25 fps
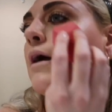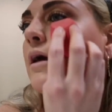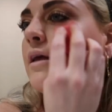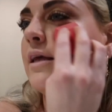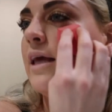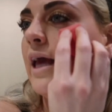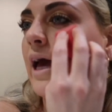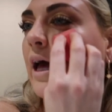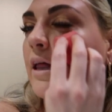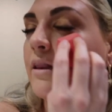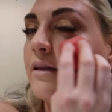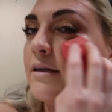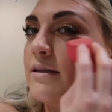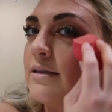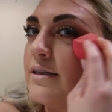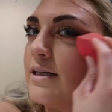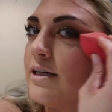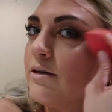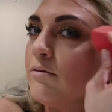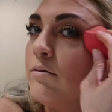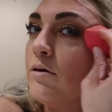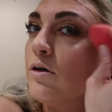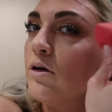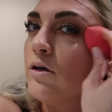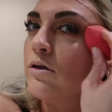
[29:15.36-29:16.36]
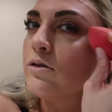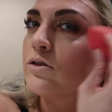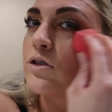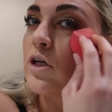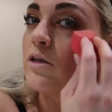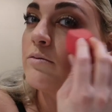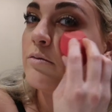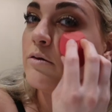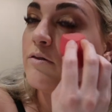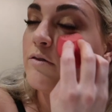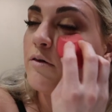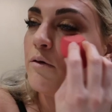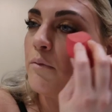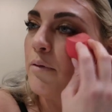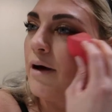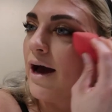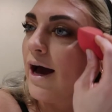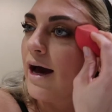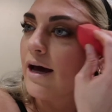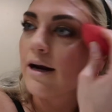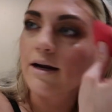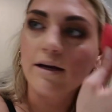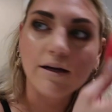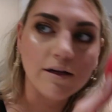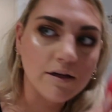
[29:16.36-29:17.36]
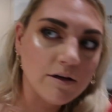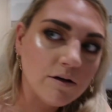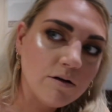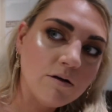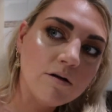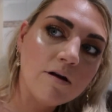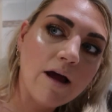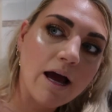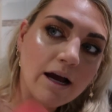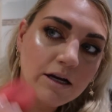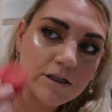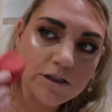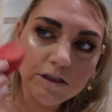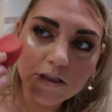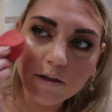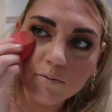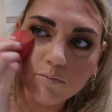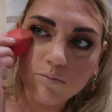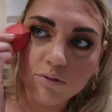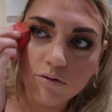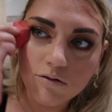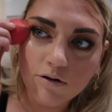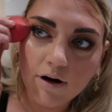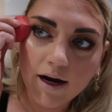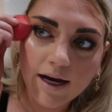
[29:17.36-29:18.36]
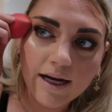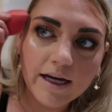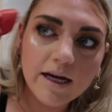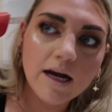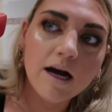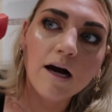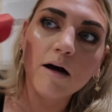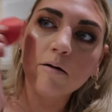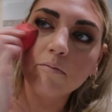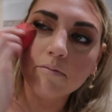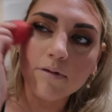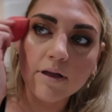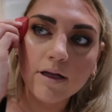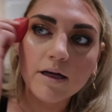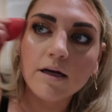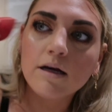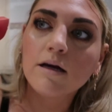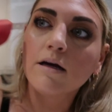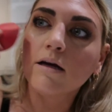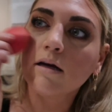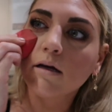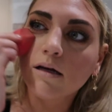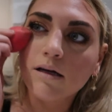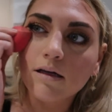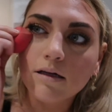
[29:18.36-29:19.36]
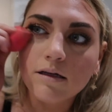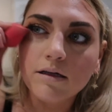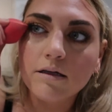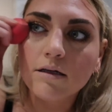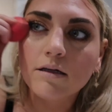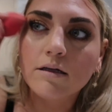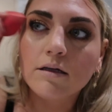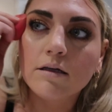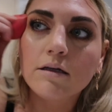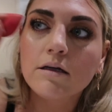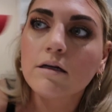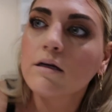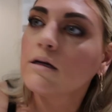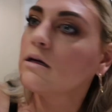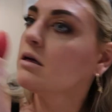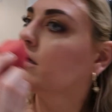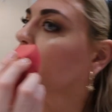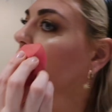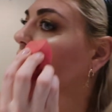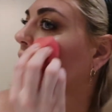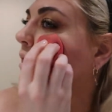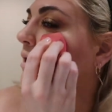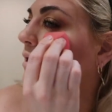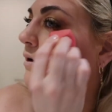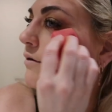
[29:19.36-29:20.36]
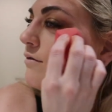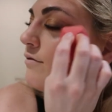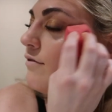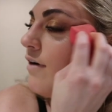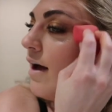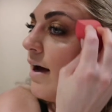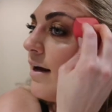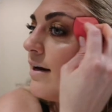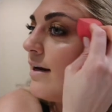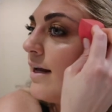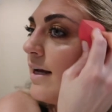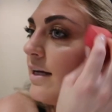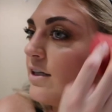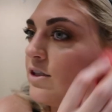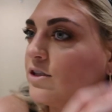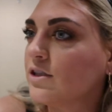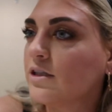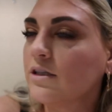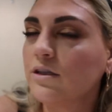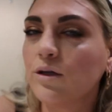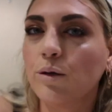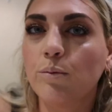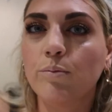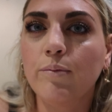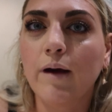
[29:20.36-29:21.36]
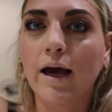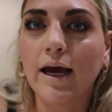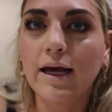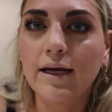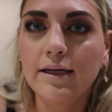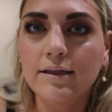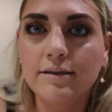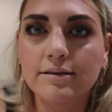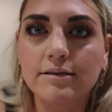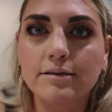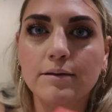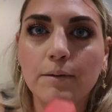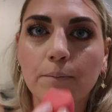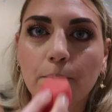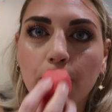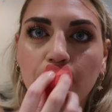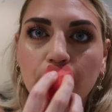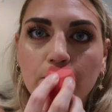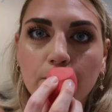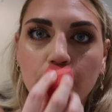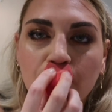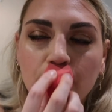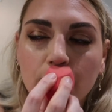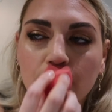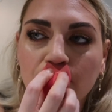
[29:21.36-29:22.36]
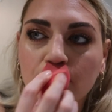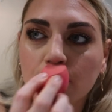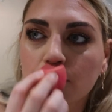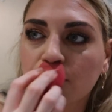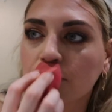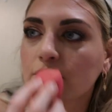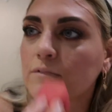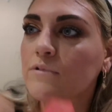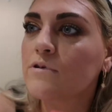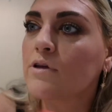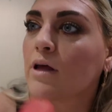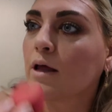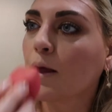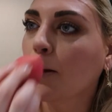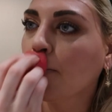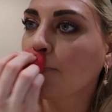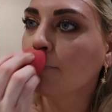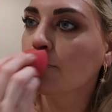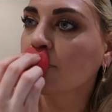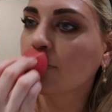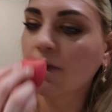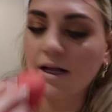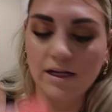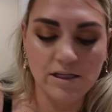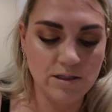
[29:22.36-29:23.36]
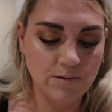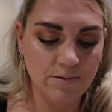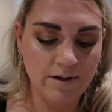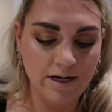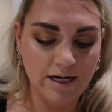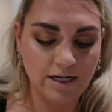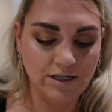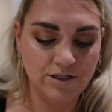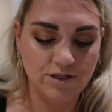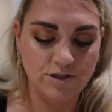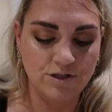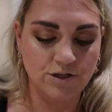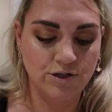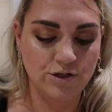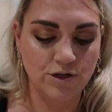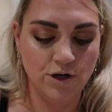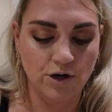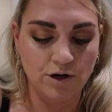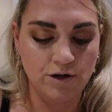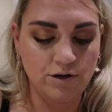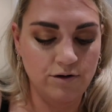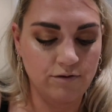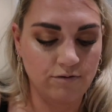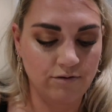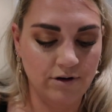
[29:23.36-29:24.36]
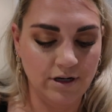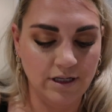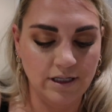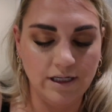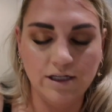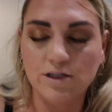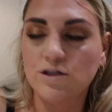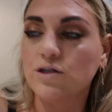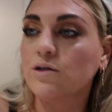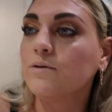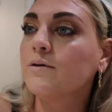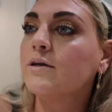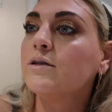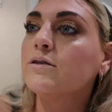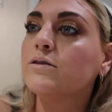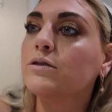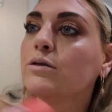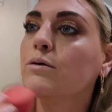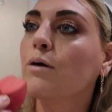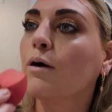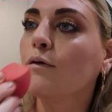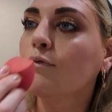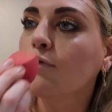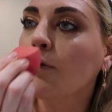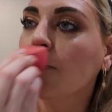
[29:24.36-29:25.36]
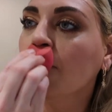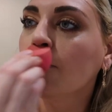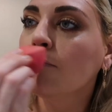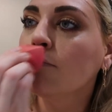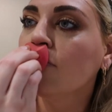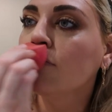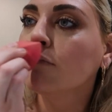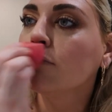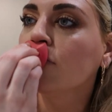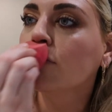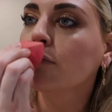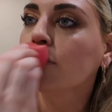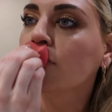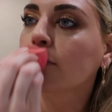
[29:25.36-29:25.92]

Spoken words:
Yeah, the liquid on top of a powder can actually break up the foundation, your base. So that's why I don't really do it too often.